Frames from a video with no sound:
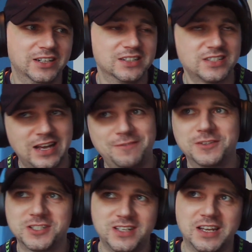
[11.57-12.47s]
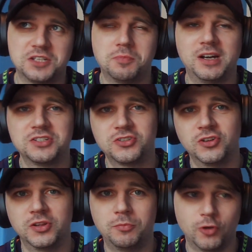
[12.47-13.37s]
Cypher 6 by Snow
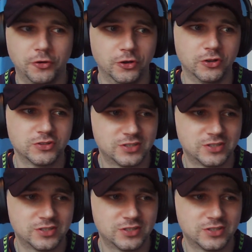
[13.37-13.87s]
the Product.